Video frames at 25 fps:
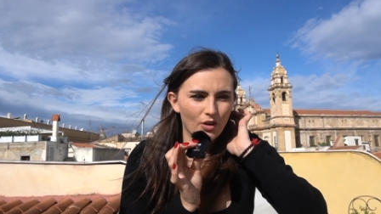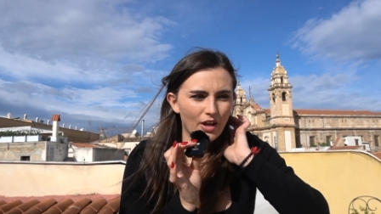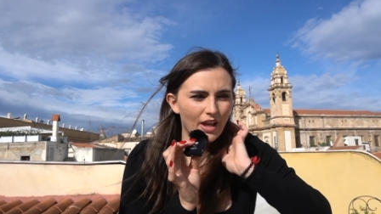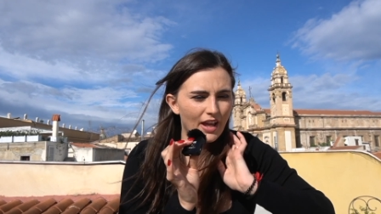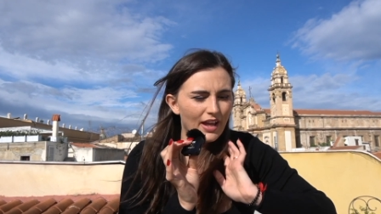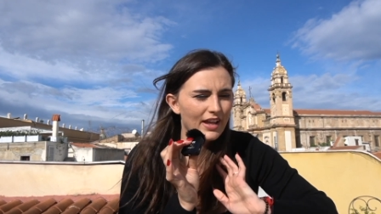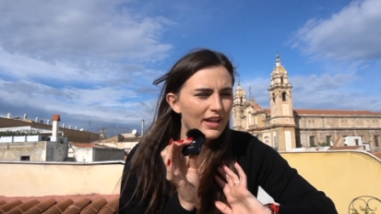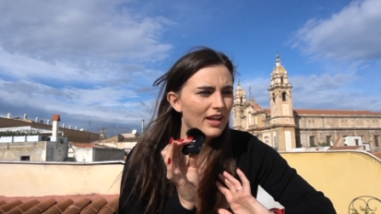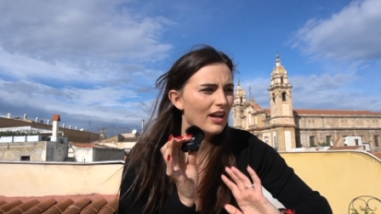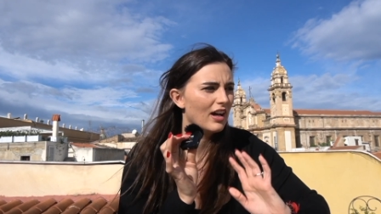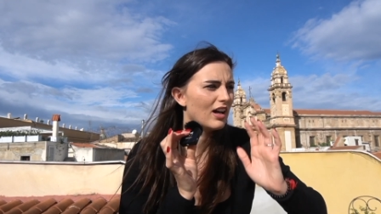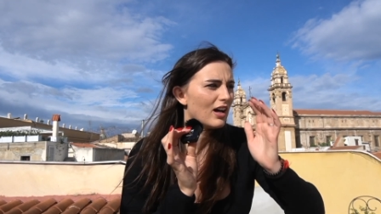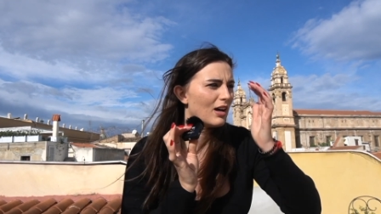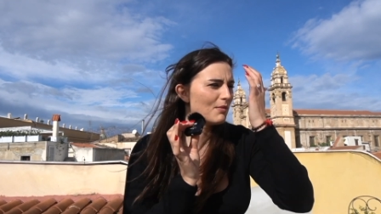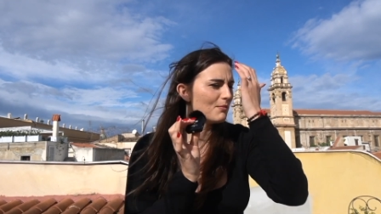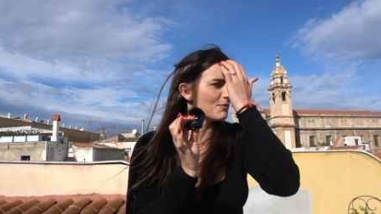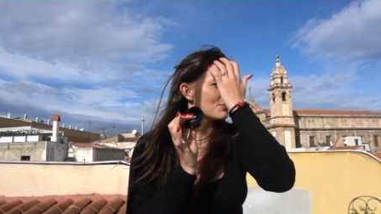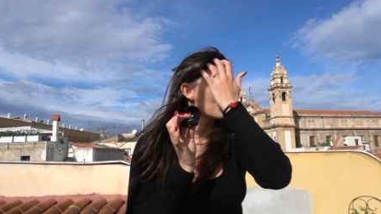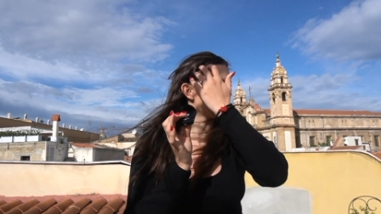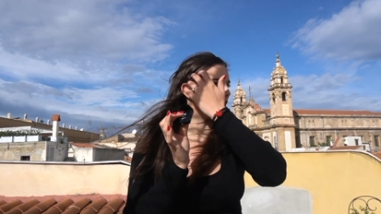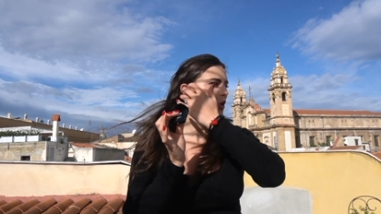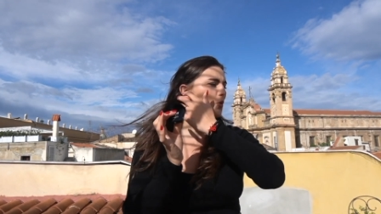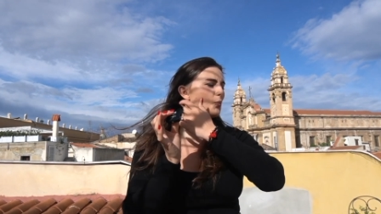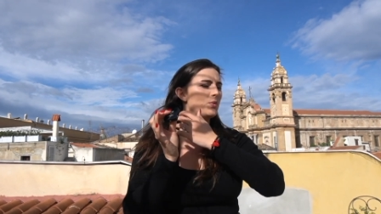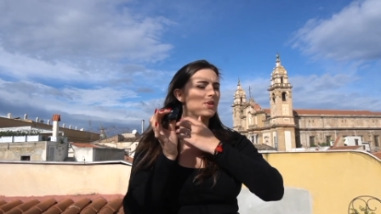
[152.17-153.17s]
okay?
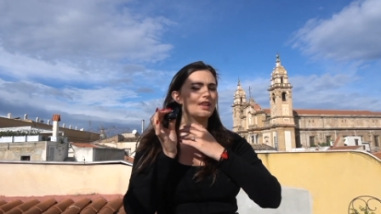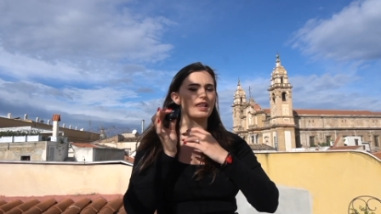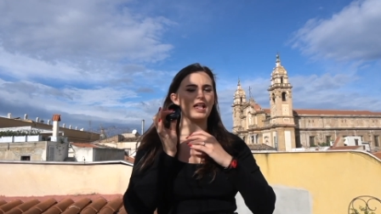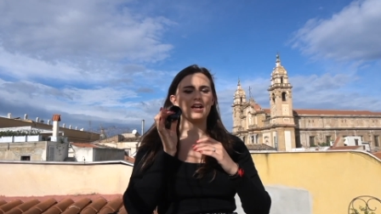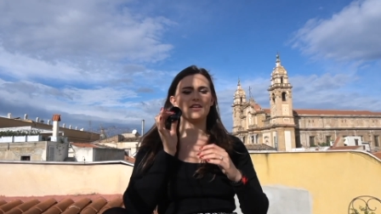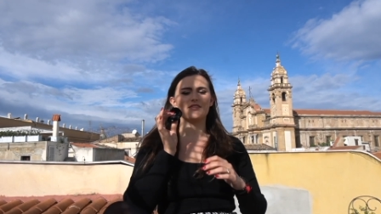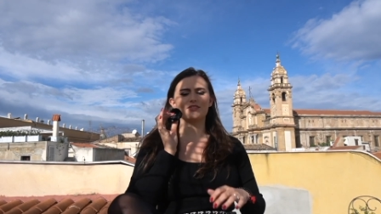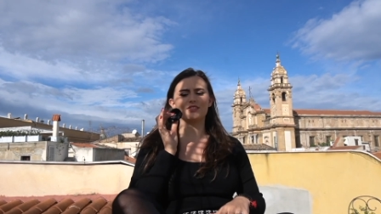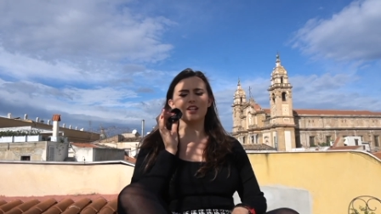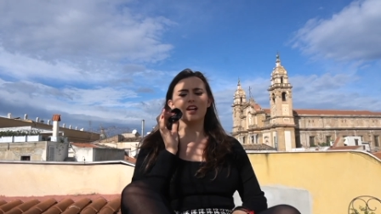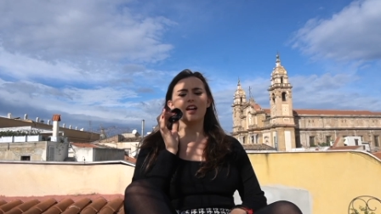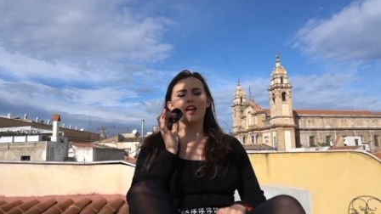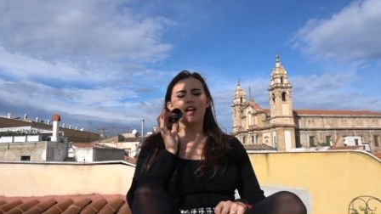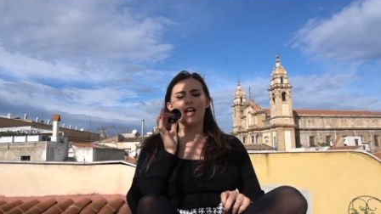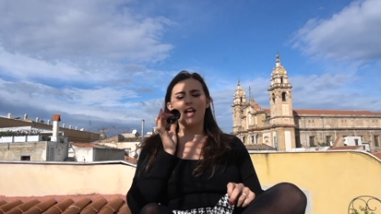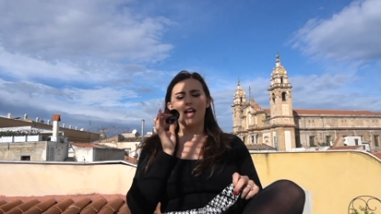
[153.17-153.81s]
So we left.